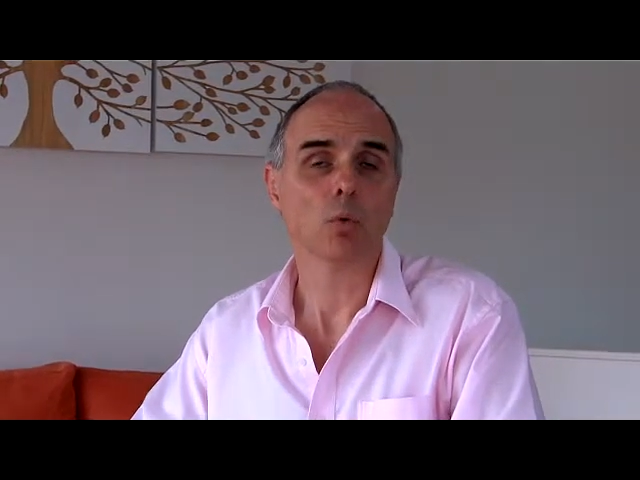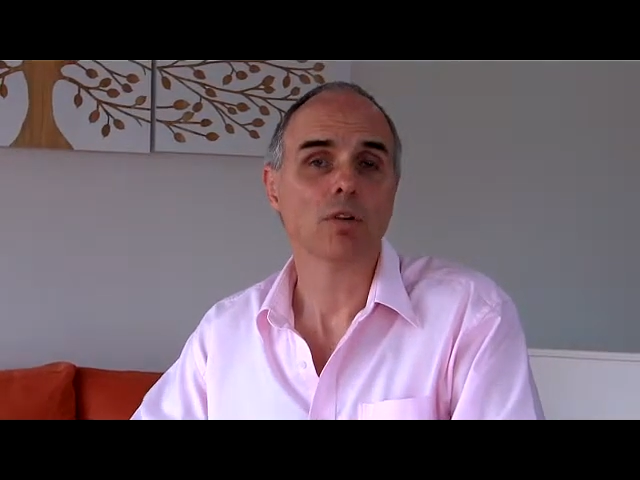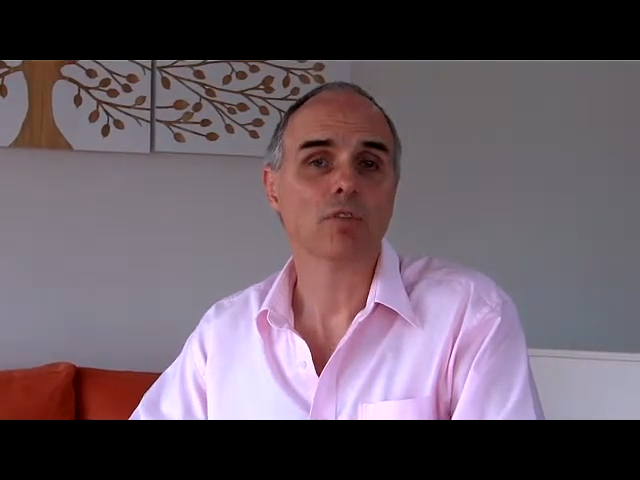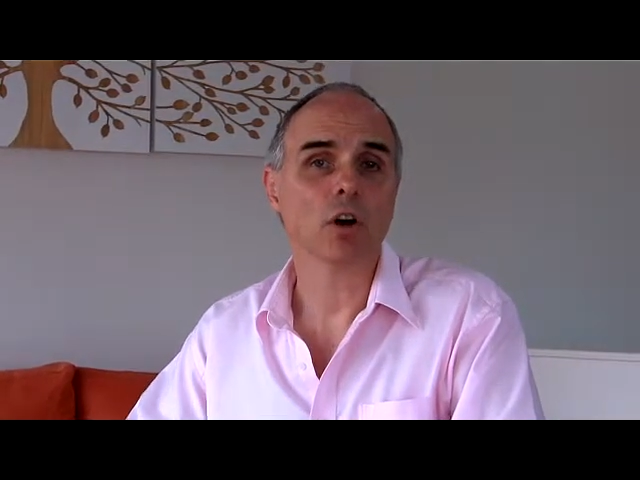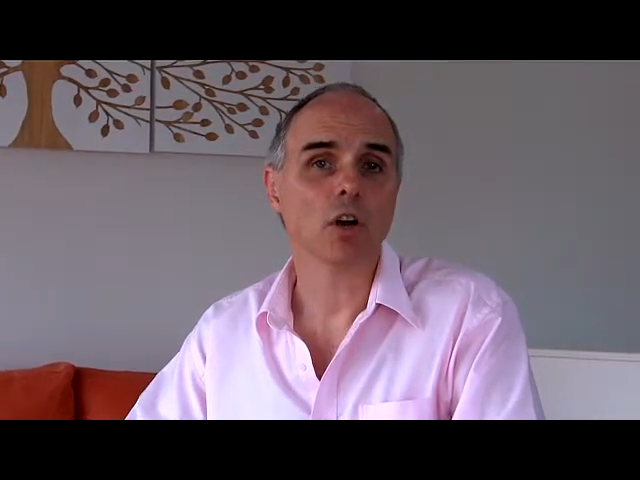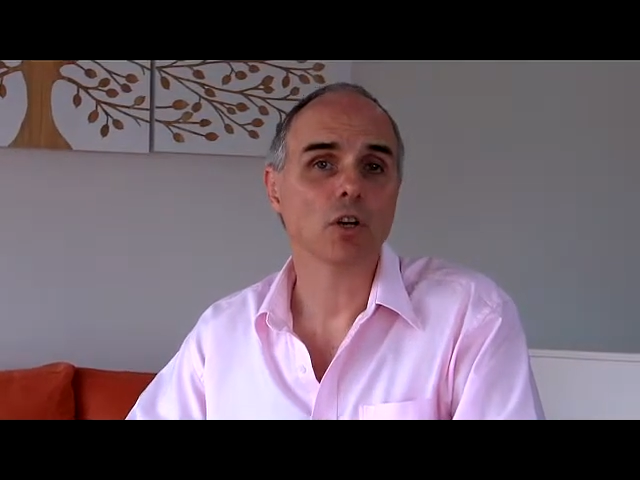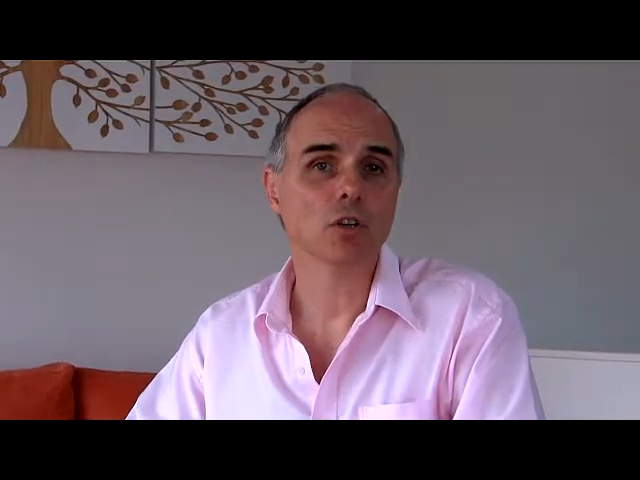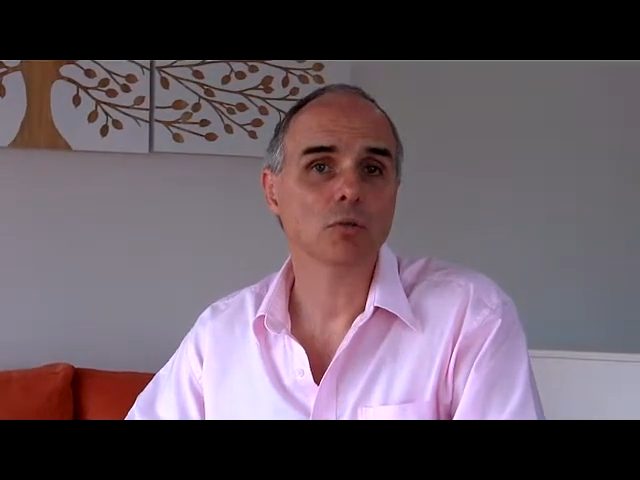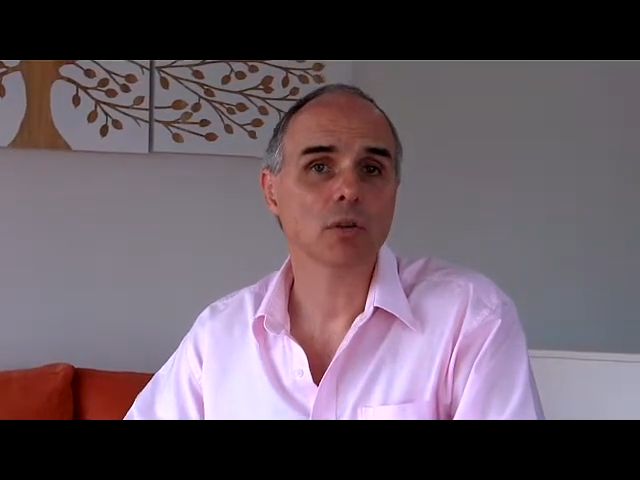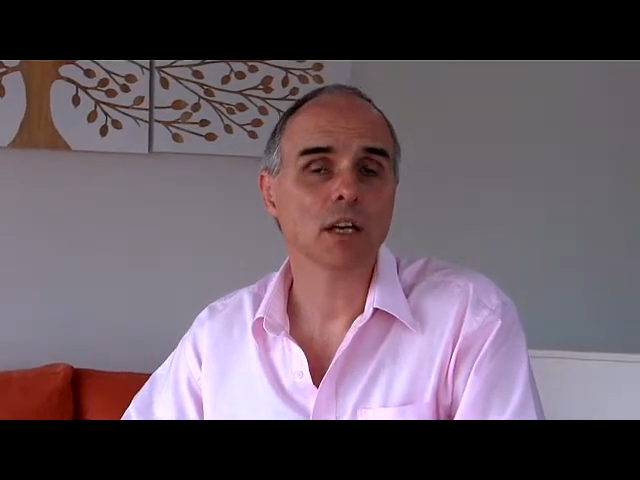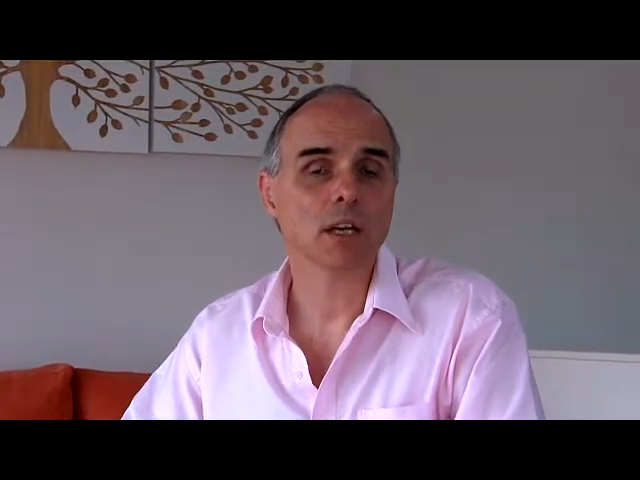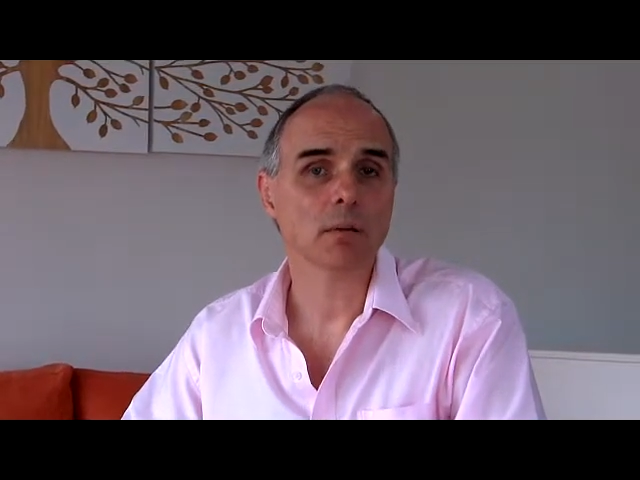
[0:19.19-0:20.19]
We've got a
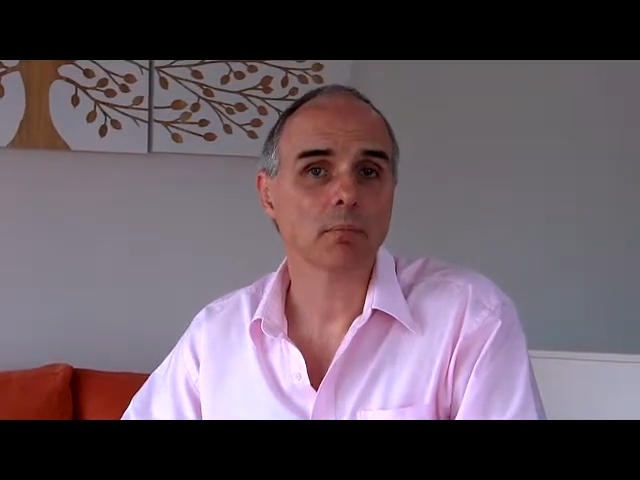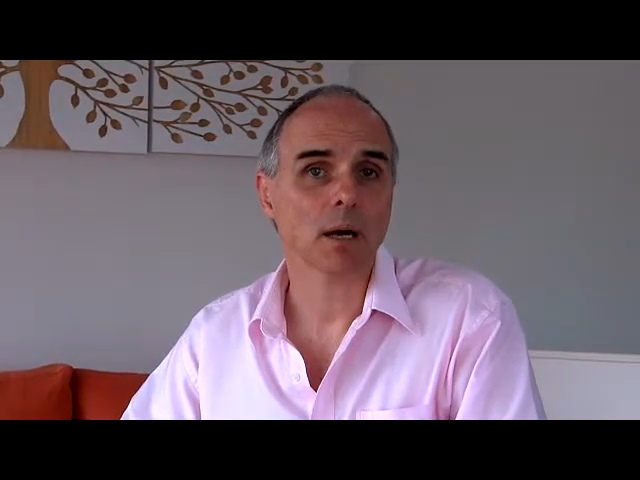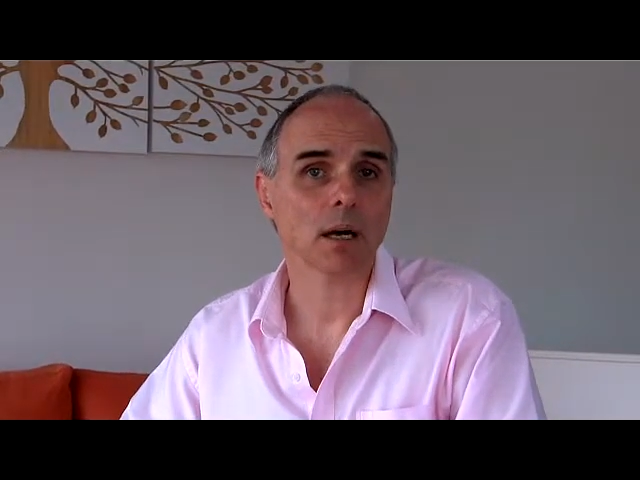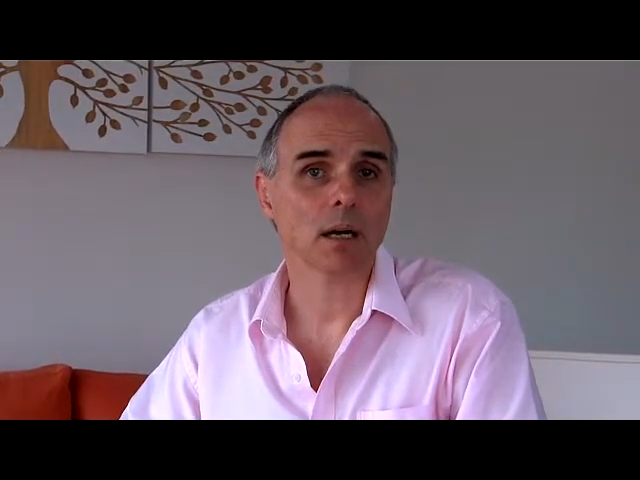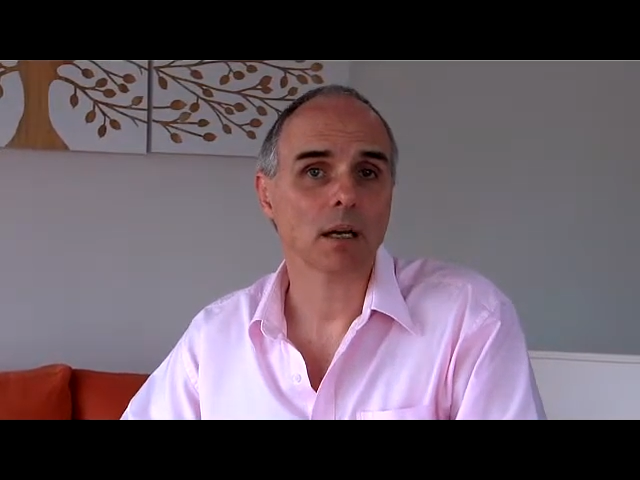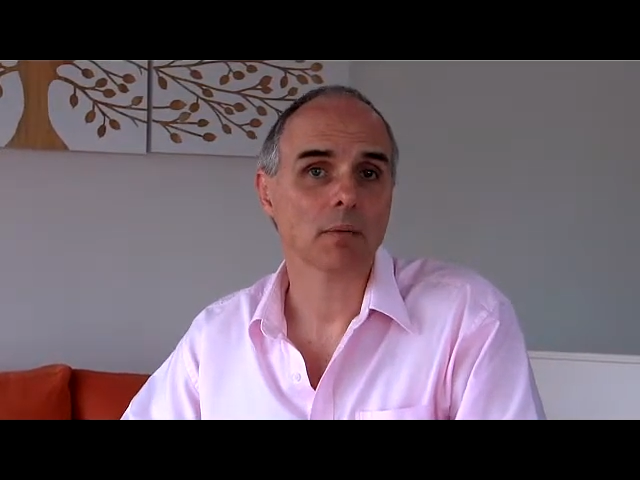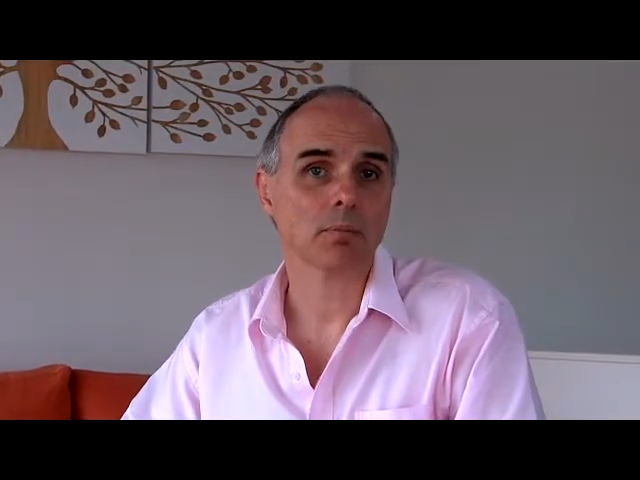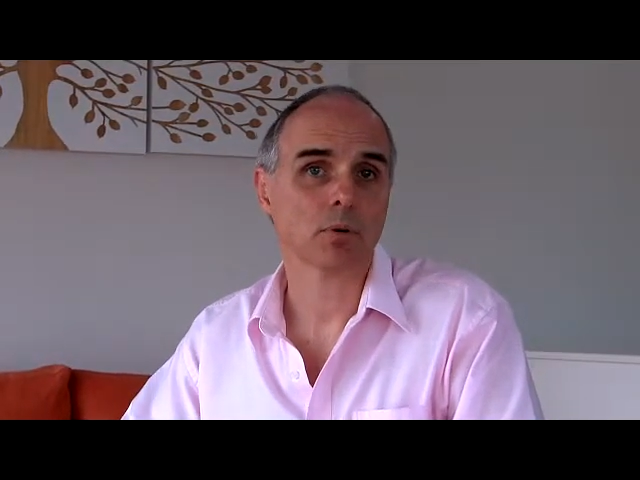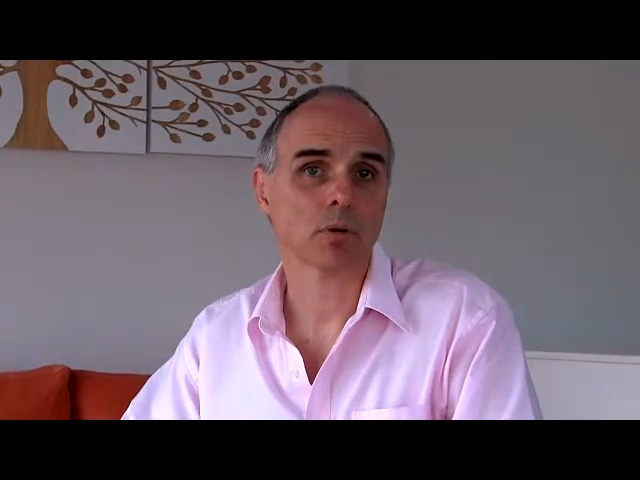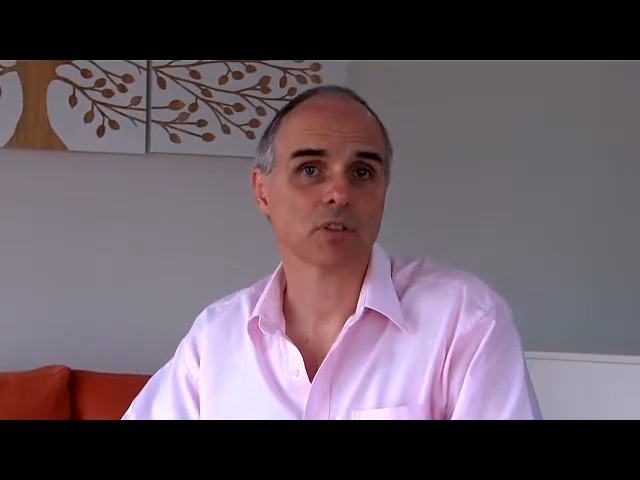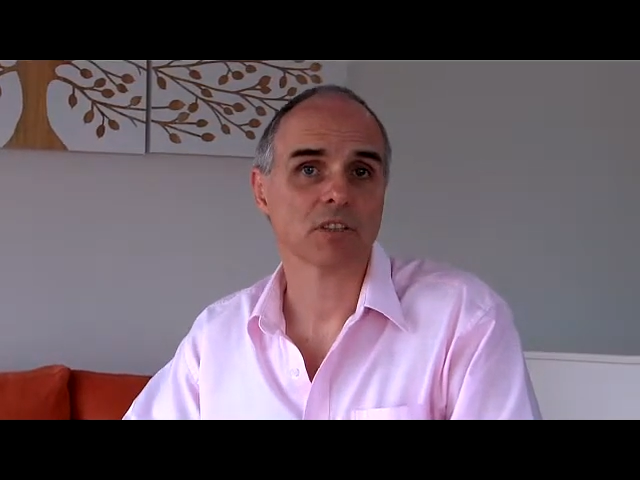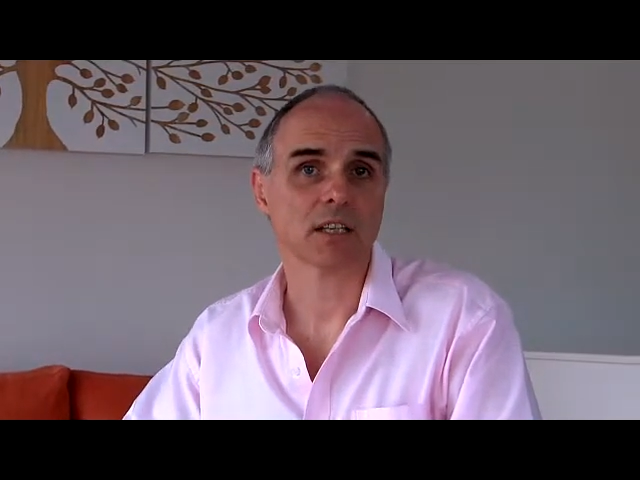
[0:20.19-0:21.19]
unique marketing
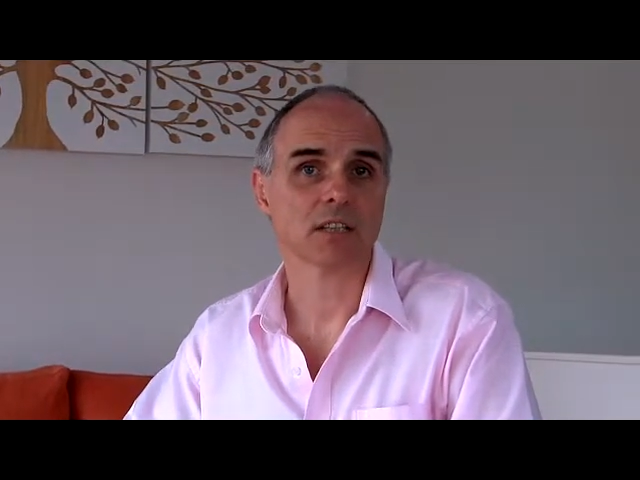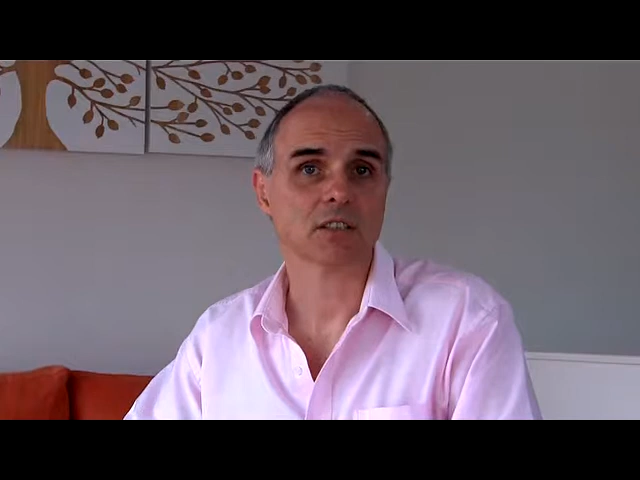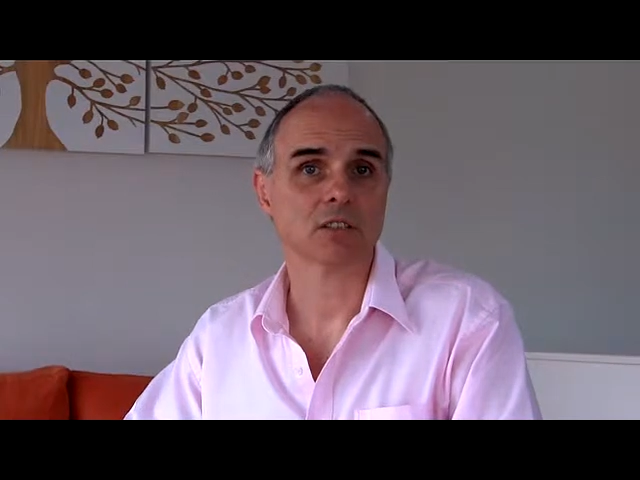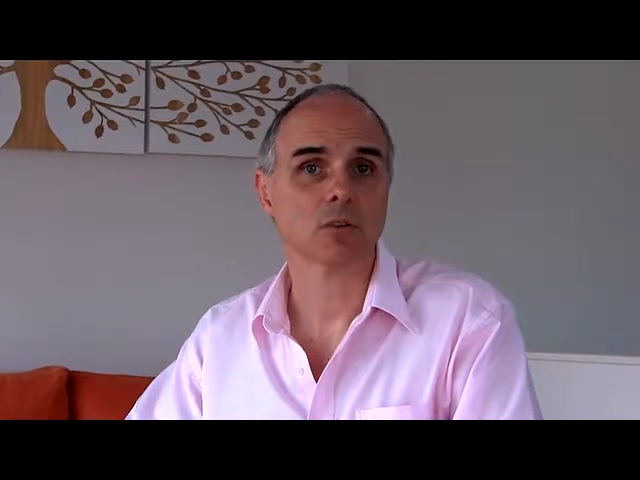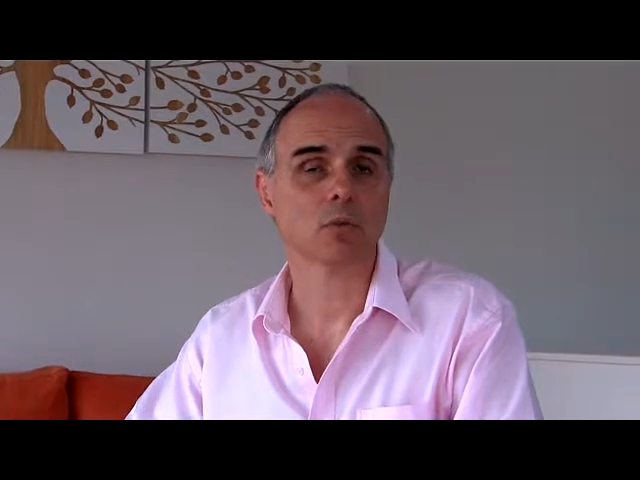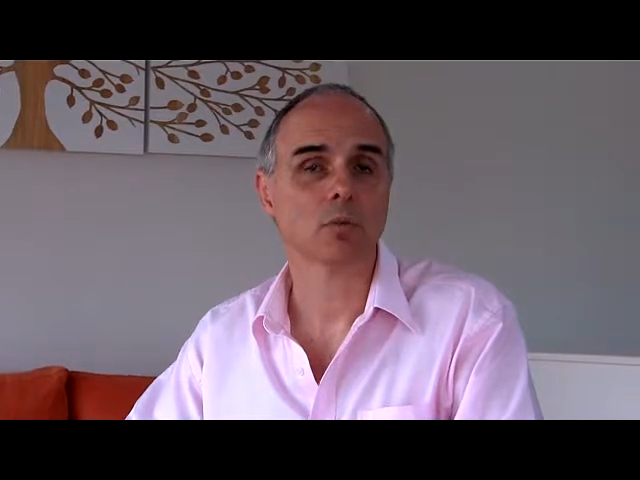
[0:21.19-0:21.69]
process